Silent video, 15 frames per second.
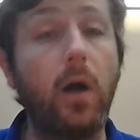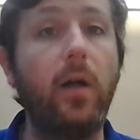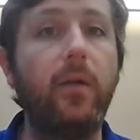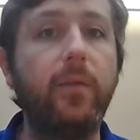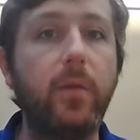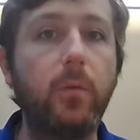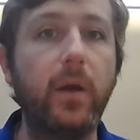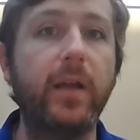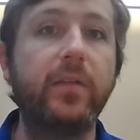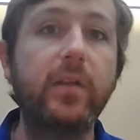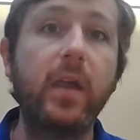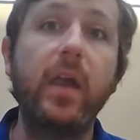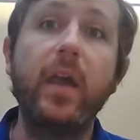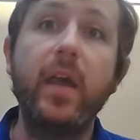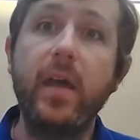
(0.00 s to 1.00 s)
all of the risk.
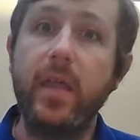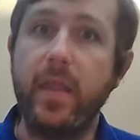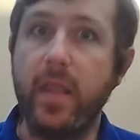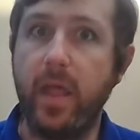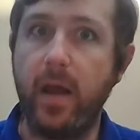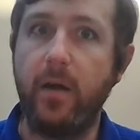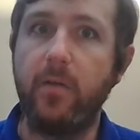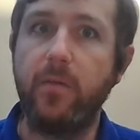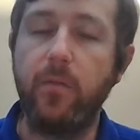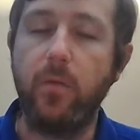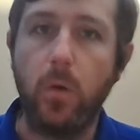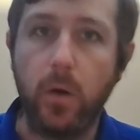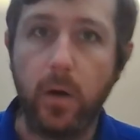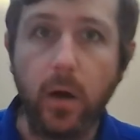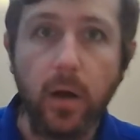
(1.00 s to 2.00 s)

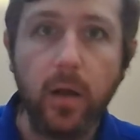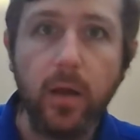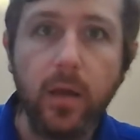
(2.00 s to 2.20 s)
Therefore,